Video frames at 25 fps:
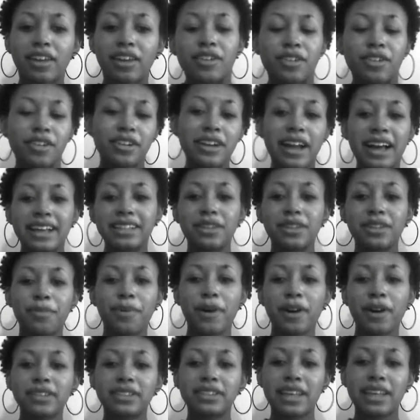you're not
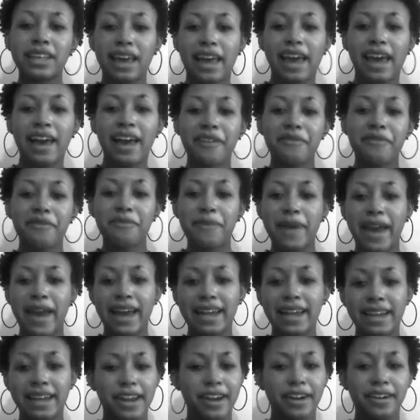supposed to have
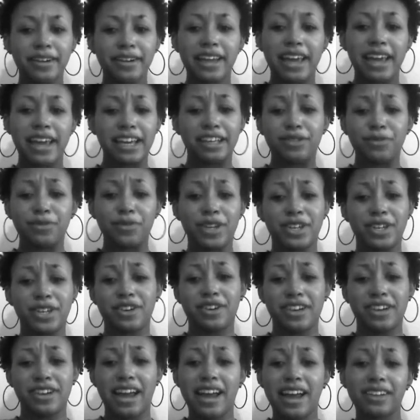bad hair days when
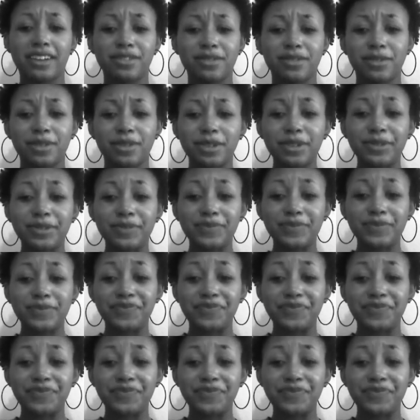you're natural.